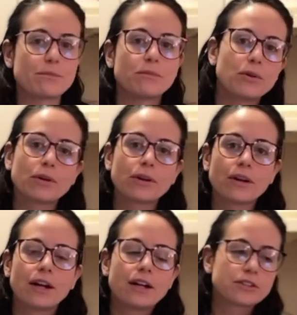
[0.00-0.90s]

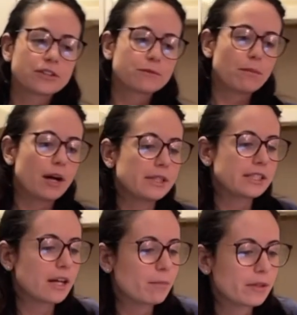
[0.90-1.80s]
more just mommy
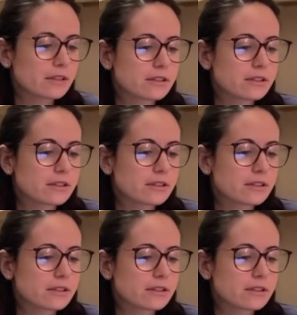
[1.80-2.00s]
topics,